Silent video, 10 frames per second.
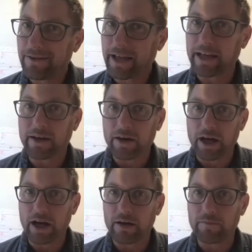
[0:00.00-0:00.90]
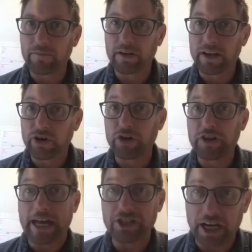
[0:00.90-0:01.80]
Like, could
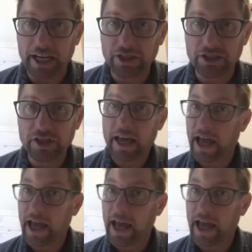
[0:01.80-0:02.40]
that change?